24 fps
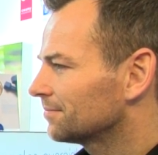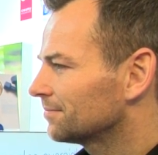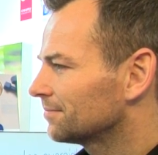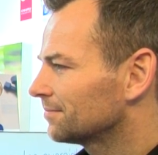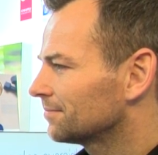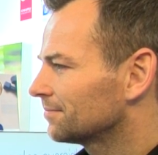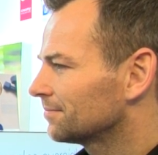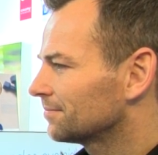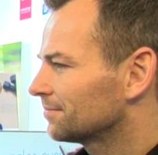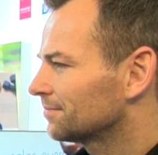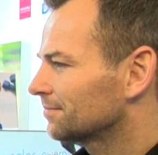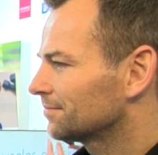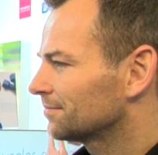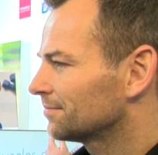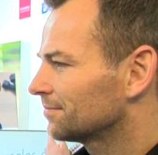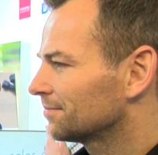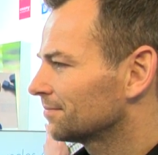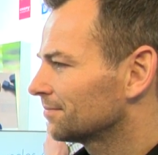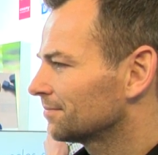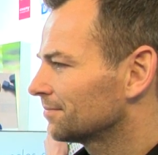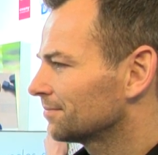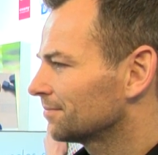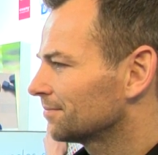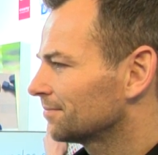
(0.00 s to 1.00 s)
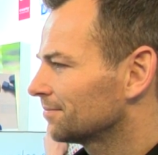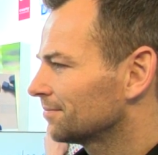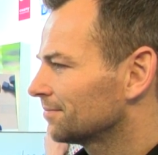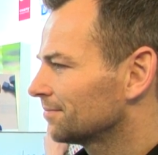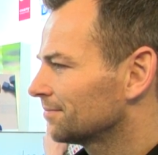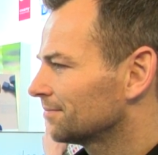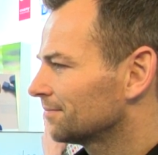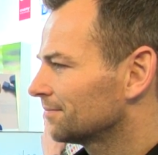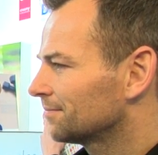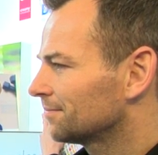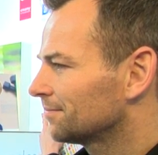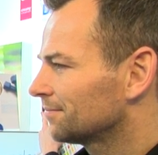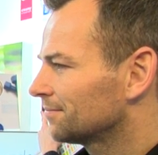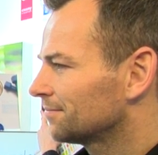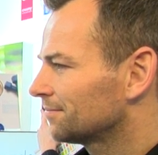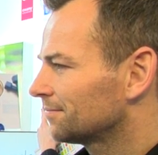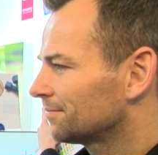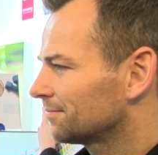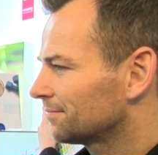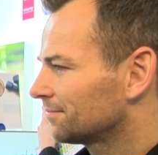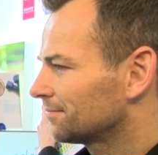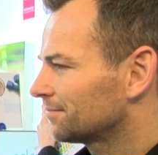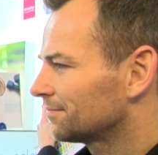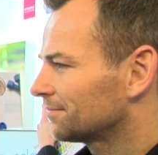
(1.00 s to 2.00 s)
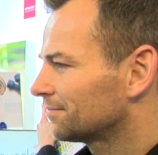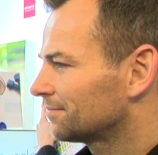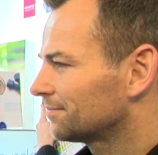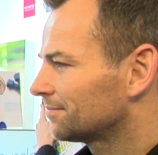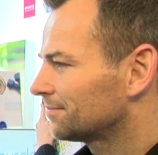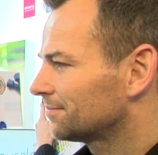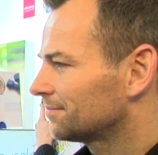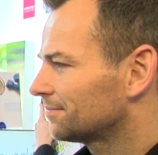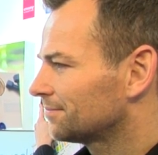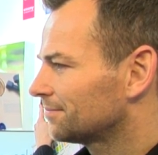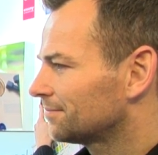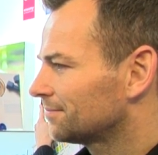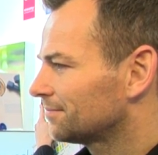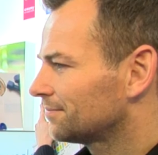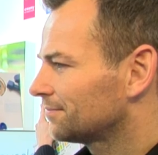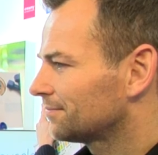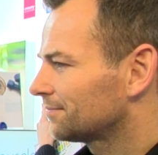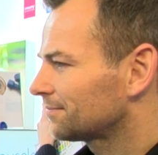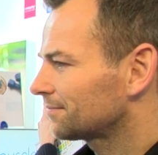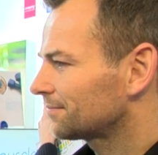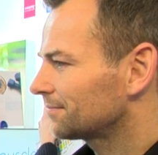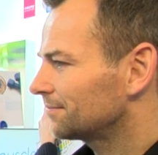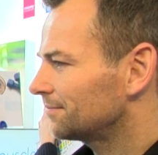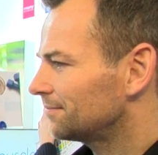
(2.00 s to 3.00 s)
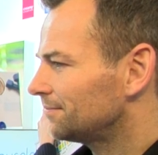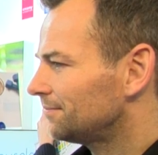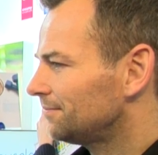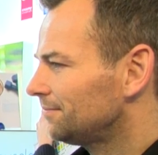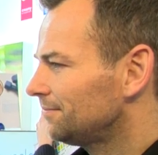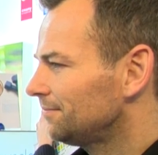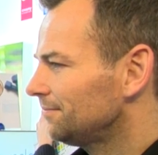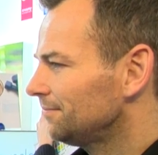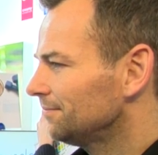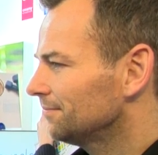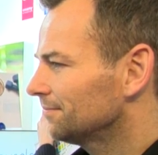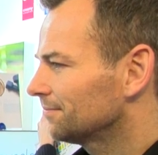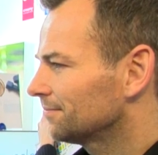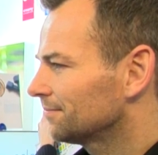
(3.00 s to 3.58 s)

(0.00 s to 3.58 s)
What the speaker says: (silent)